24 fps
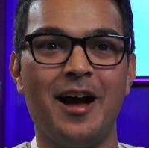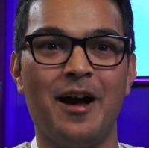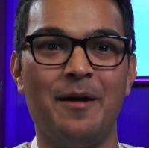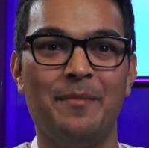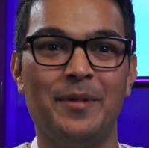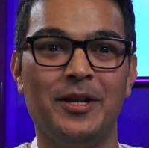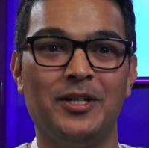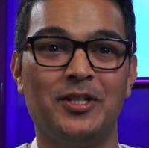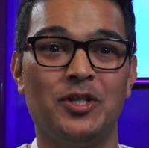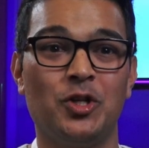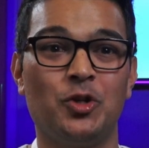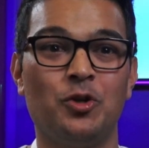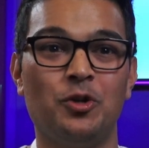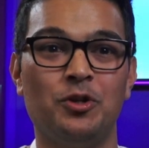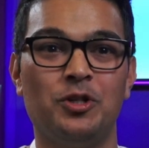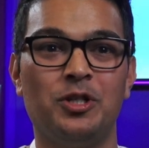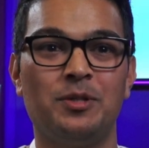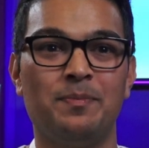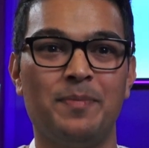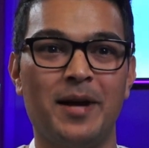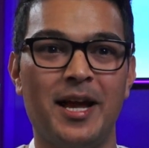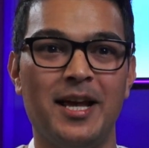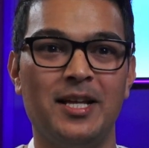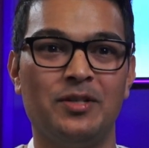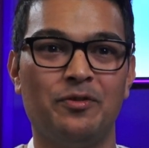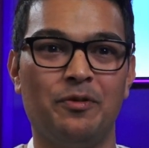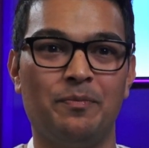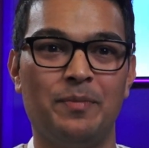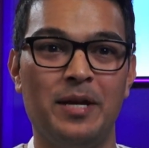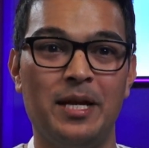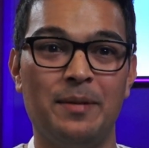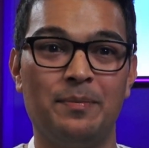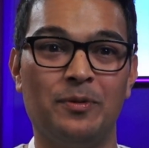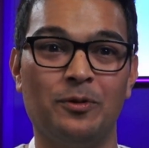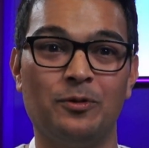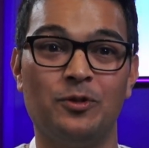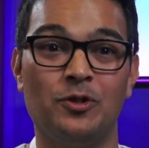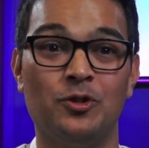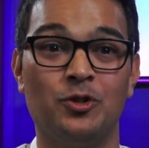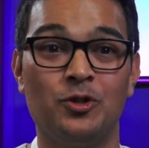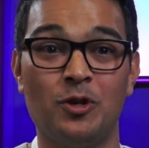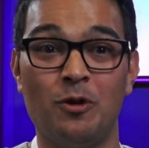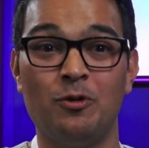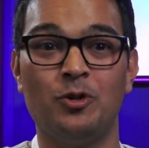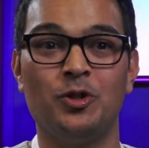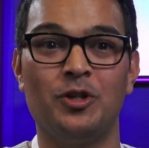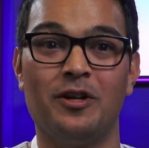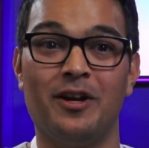It's a good space for people to
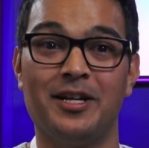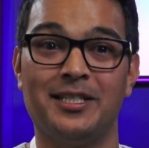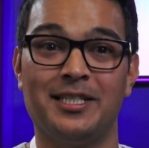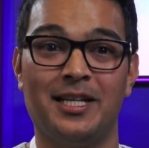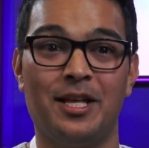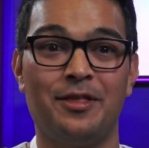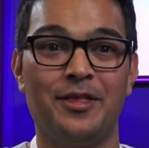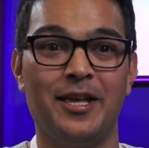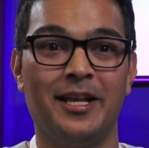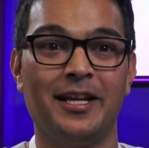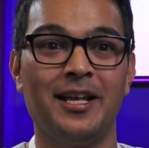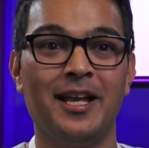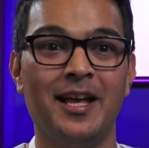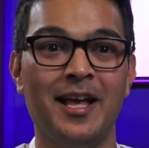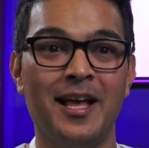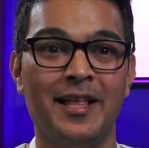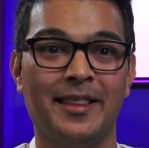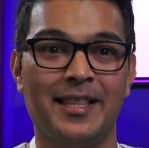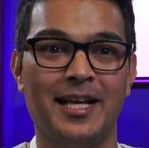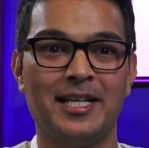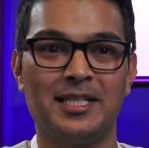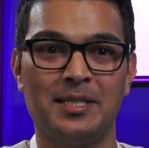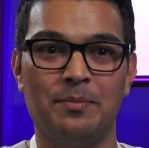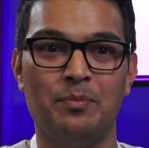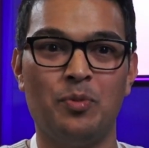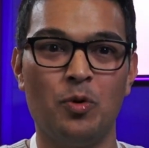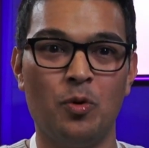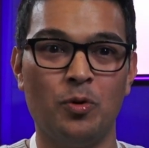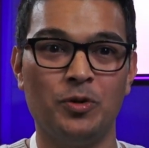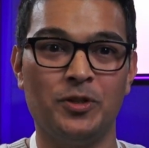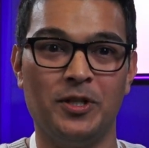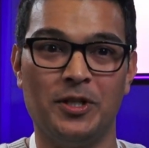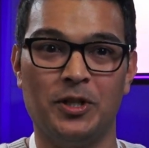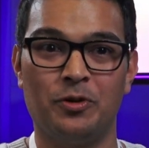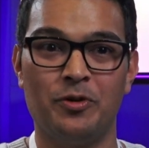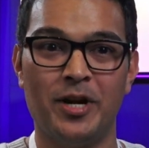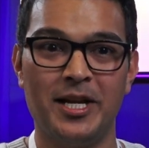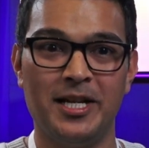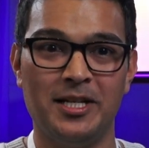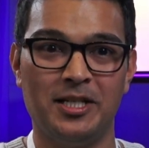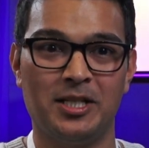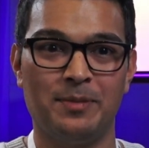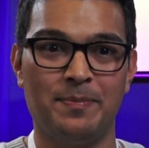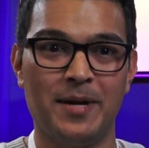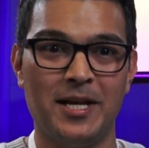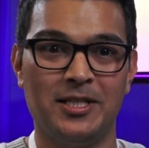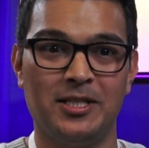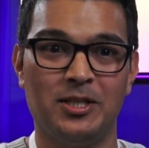socialize, and I think that's important, creating
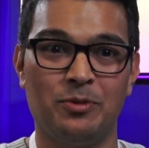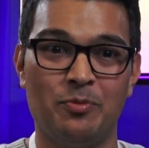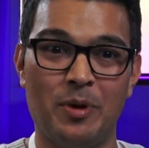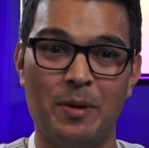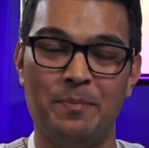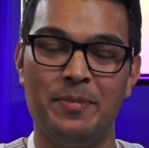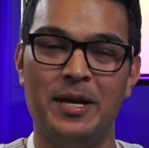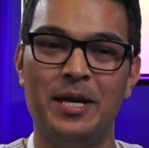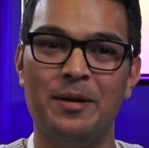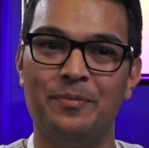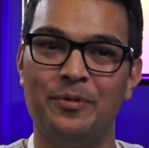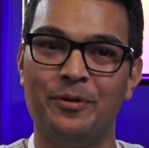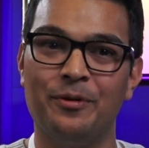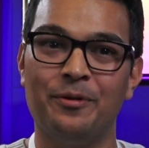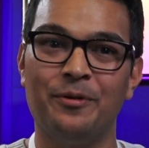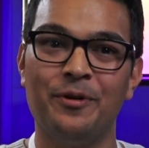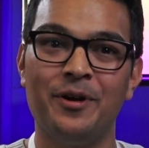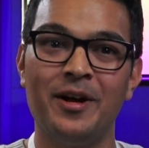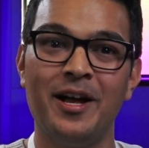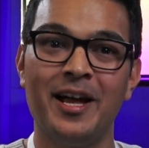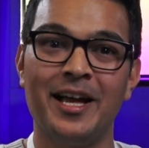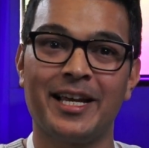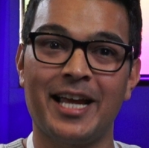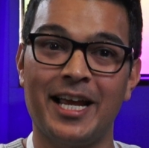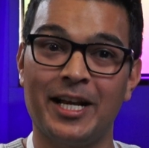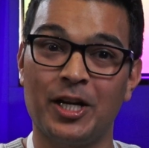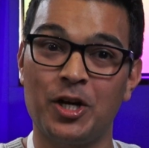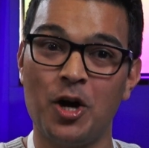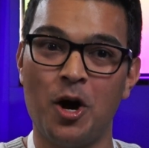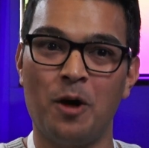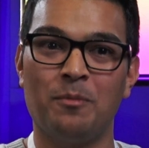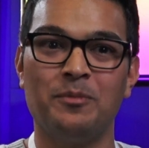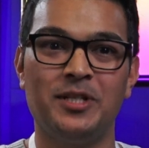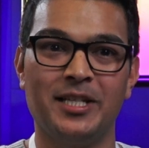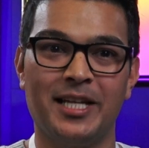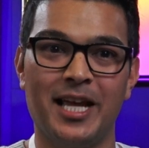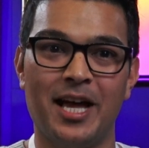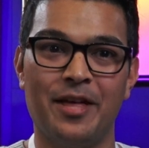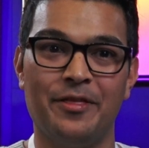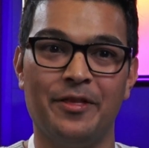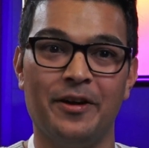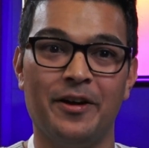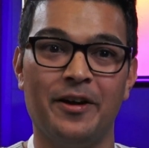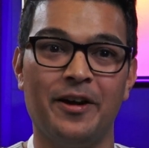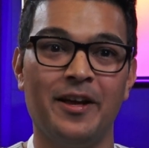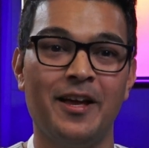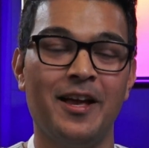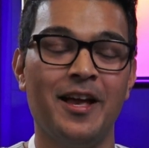spaces where people can come
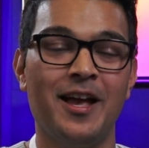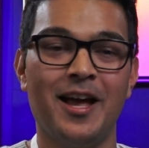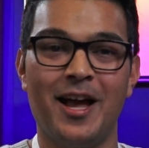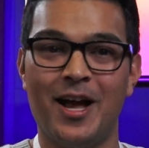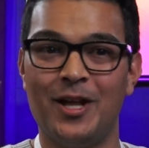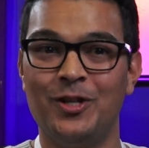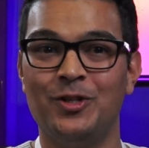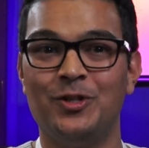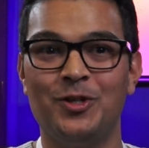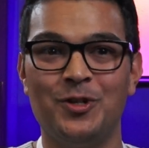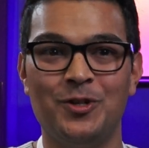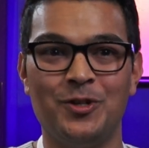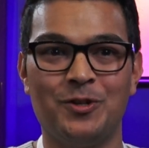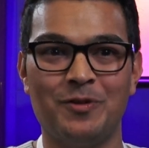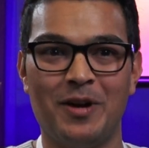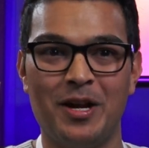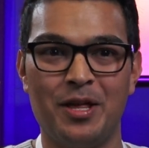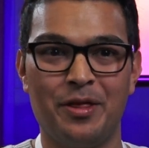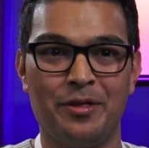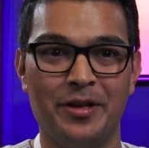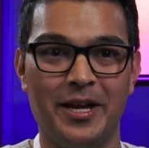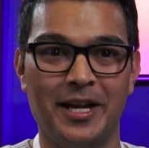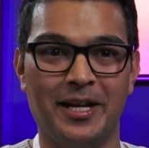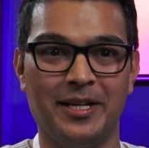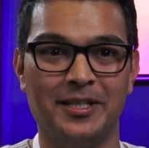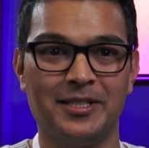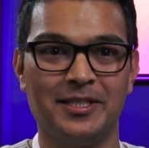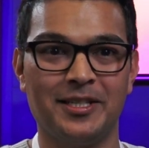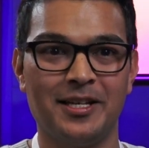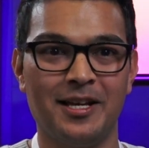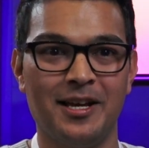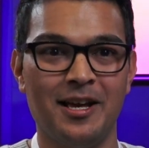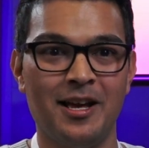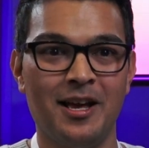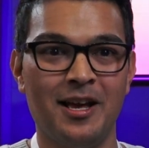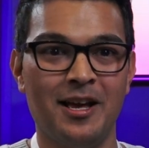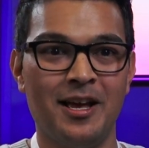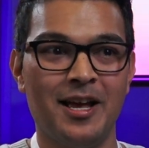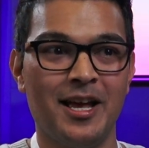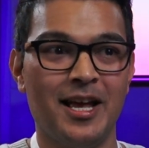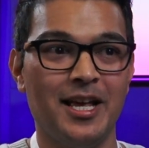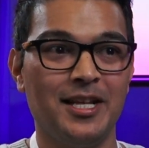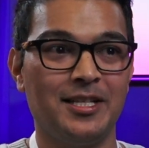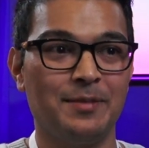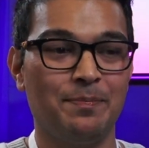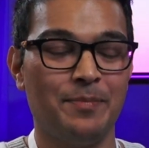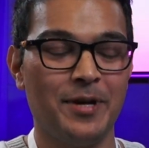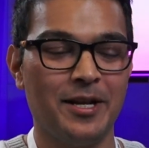together and do great things.
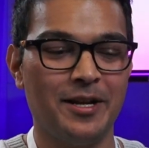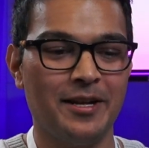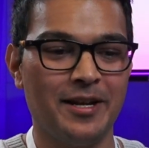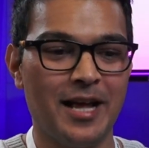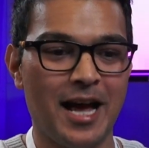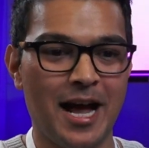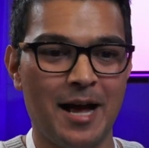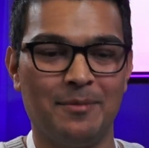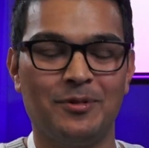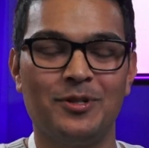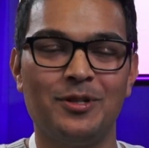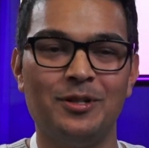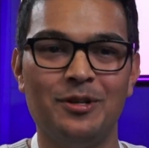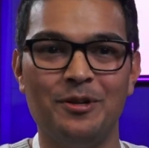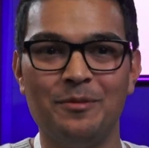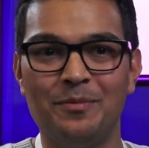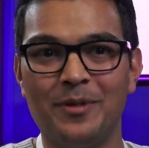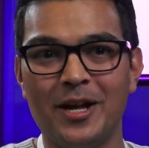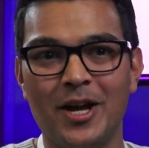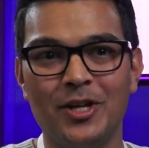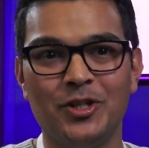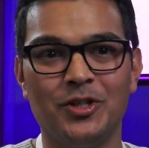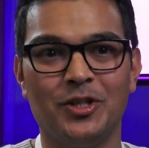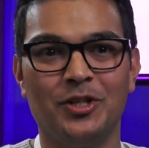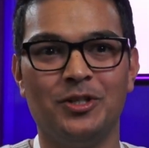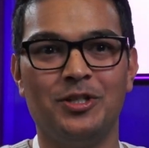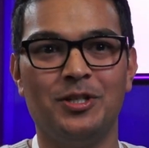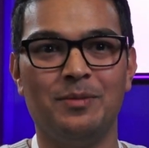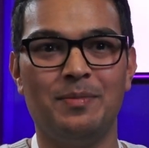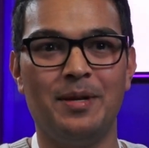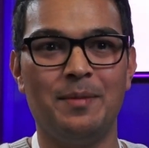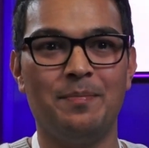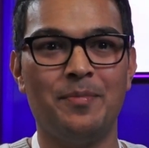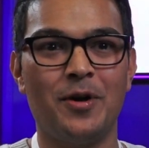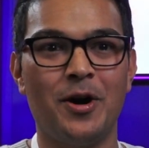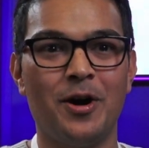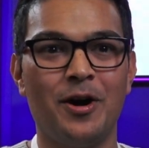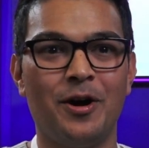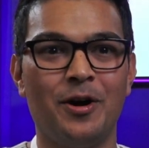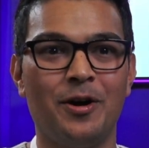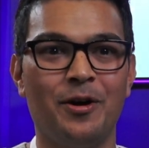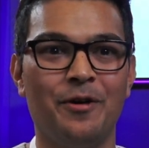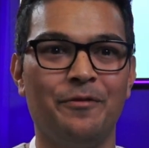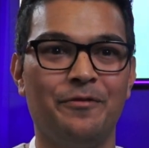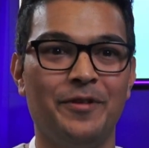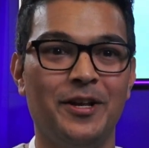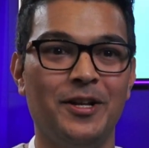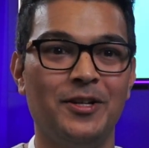It's been an absolute pleasure to be part
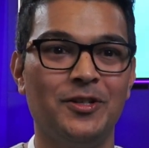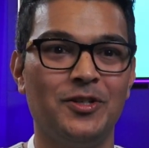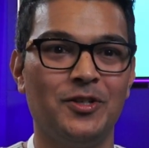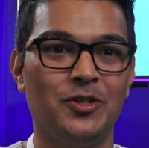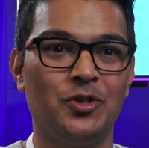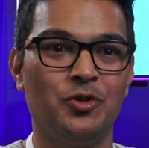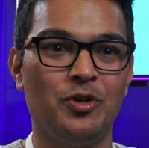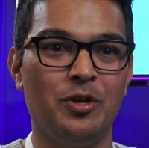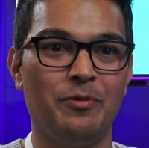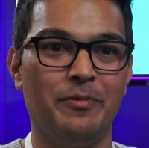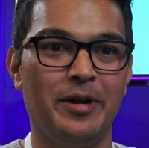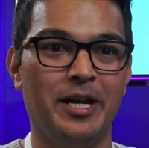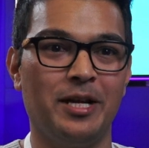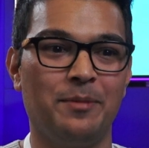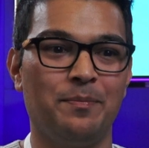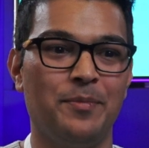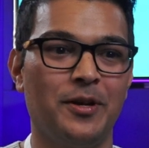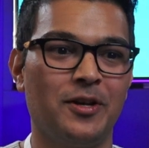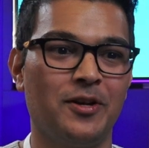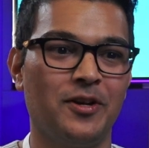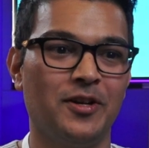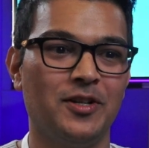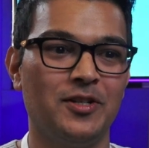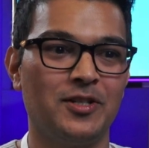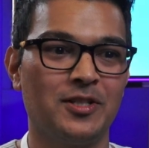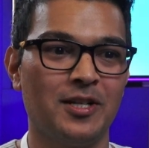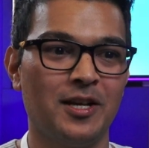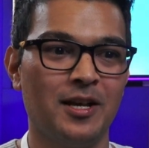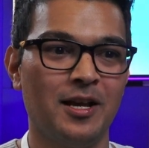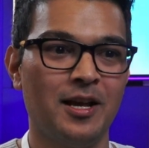of Industry Week, because